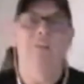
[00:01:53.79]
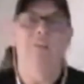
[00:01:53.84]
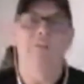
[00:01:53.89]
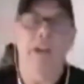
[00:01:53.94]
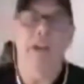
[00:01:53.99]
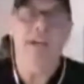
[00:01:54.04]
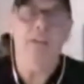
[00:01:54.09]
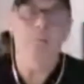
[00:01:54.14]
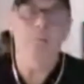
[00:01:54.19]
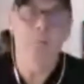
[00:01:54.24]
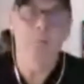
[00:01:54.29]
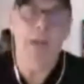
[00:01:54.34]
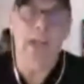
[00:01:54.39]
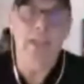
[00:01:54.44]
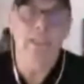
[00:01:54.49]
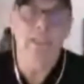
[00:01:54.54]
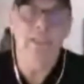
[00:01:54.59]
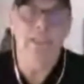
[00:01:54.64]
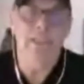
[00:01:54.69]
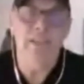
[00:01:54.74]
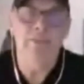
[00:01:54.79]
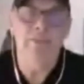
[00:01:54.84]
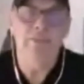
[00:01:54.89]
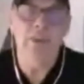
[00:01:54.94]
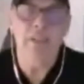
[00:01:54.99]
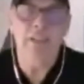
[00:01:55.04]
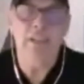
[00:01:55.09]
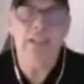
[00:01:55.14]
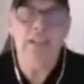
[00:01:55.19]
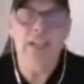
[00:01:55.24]
fact based
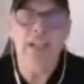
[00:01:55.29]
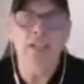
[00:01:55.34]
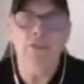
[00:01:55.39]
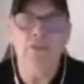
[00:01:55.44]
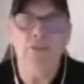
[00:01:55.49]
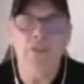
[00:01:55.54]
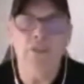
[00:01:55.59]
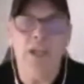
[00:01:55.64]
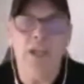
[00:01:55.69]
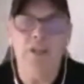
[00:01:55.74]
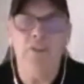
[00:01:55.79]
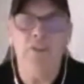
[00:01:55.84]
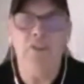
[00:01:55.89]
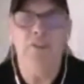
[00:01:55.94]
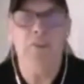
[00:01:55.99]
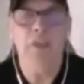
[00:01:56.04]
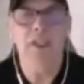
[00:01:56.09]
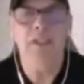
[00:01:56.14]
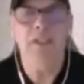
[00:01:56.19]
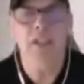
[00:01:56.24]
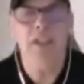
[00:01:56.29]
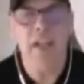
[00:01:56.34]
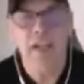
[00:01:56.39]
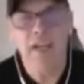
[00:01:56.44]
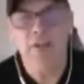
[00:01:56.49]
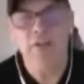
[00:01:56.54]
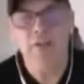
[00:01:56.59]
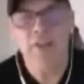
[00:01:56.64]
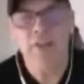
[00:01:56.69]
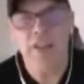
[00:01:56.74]
investigation channel who spend
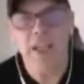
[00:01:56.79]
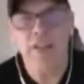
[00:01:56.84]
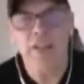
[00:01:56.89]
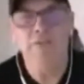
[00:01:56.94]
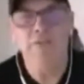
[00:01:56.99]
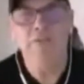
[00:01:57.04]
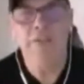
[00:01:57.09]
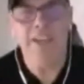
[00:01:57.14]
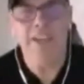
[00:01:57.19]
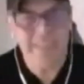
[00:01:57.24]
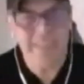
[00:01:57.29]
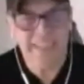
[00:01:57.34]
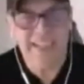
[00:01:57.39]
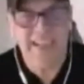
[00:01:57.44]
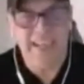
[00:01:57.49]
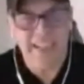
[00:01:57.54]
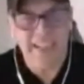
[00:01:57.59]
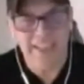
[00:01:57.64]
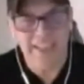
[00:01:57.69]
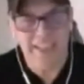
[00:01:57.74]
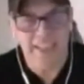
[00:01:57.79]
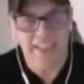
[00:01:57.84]
10 hours a day investigating